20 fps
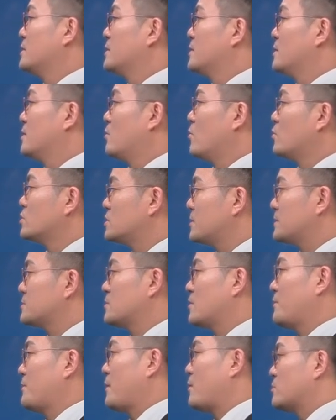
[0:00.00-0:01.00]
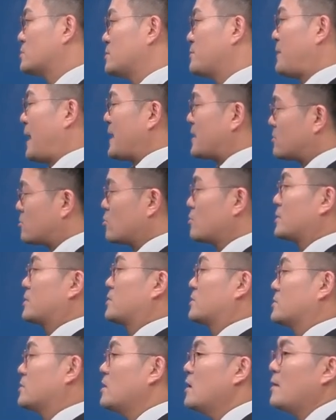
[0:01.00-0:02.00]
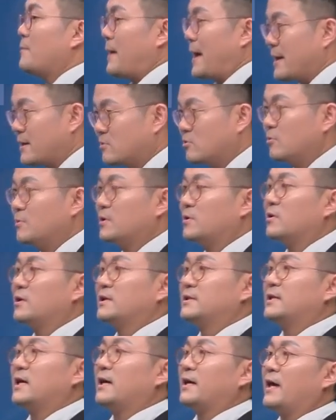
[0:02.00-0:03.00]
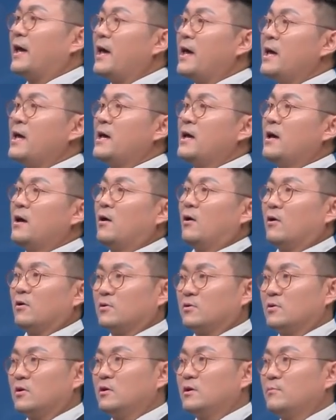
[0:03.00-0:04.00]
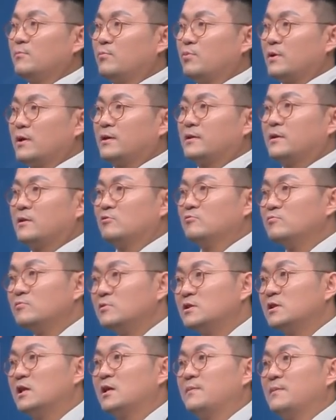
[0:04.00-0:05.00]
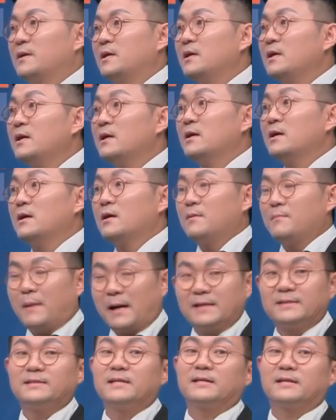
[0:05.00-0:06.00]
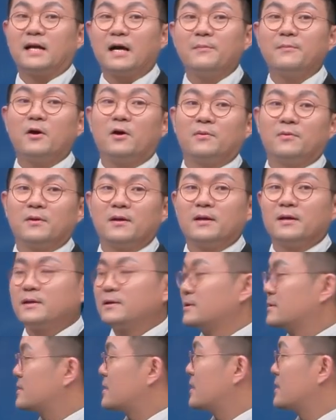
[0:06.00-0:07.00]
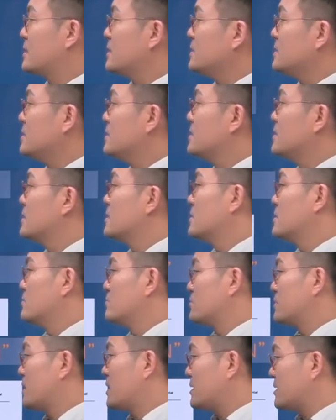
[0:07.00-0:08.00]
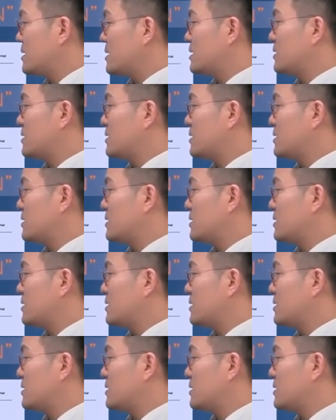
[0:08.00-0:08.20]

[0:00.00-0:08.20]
If implant moves in that range, if the number is over the critical threshold,